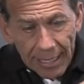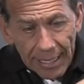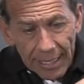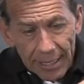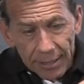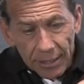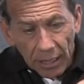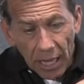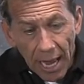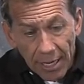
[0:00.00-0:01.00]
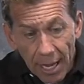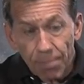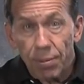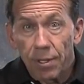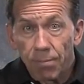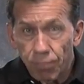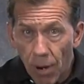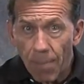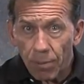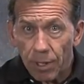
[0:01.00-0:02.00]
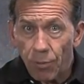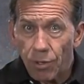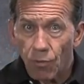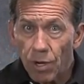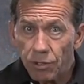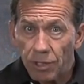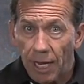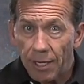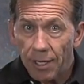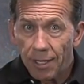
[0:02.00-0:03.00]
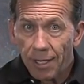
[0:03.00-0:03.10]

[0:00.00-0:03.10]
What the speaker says: is lined up properly with the rear sight,